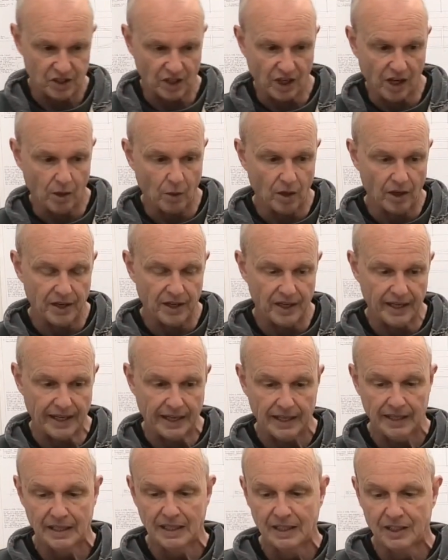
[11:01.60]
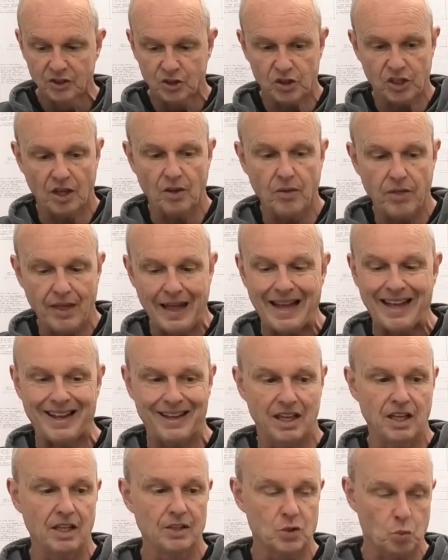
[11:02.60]
to go on here so
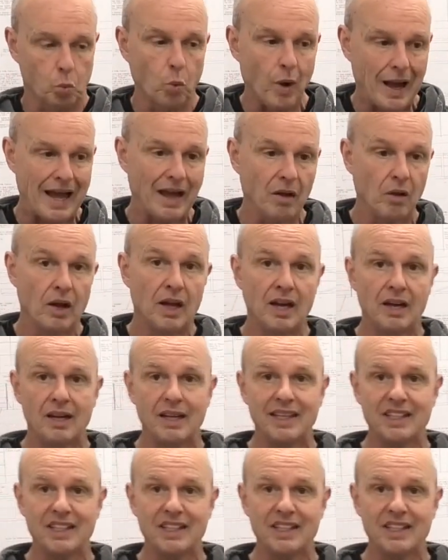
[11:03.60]
that as well